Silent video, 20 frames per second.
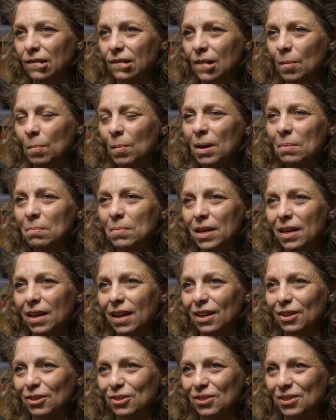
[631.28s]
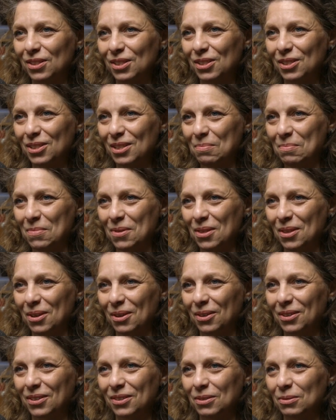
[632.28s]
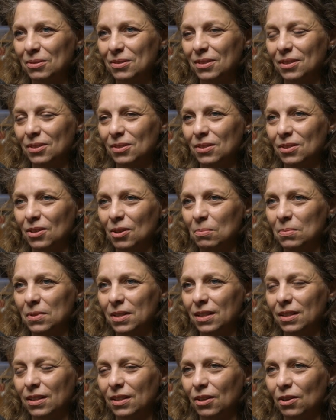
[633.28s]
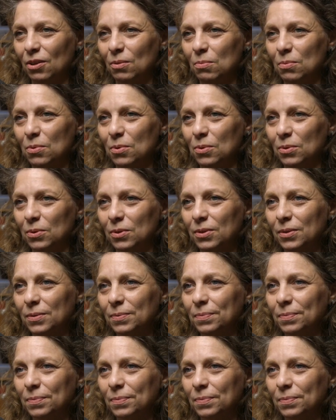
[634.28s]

Might be chaos this summer, though, because since nobody can go abroad.